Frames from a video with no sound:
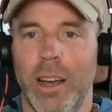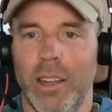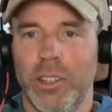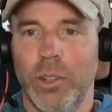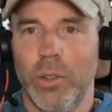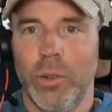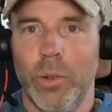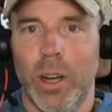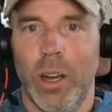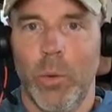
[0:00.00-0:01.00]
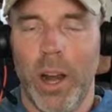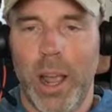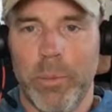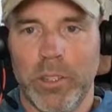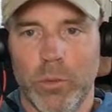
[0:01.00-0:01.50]
to what
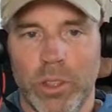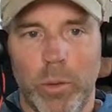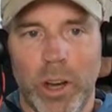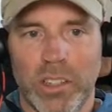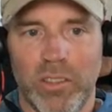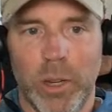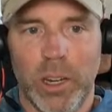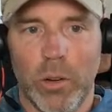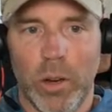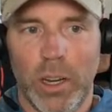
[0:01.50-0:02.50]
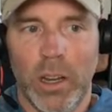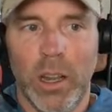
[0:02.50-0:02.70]
happens with the price of Bitcoin.